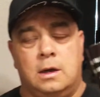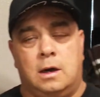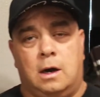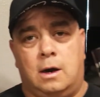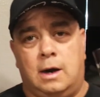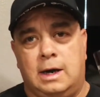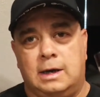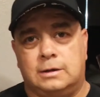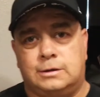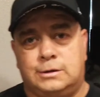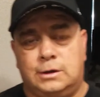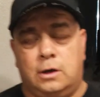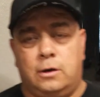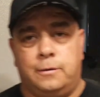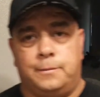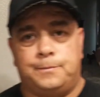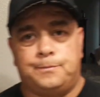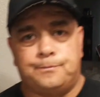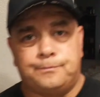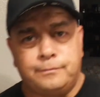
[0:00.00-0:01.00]
All right,
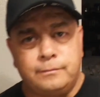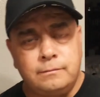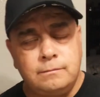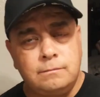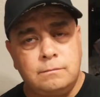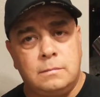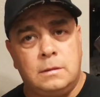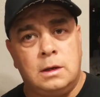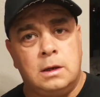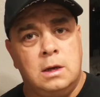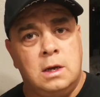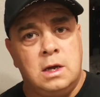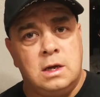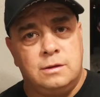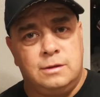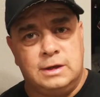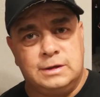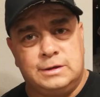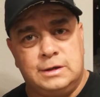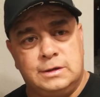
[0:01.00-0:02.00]
so
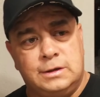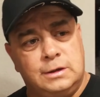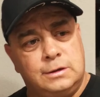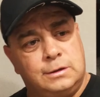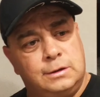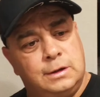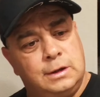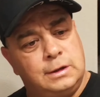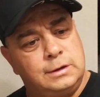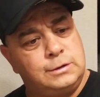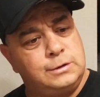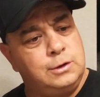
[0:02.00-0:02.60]
this is the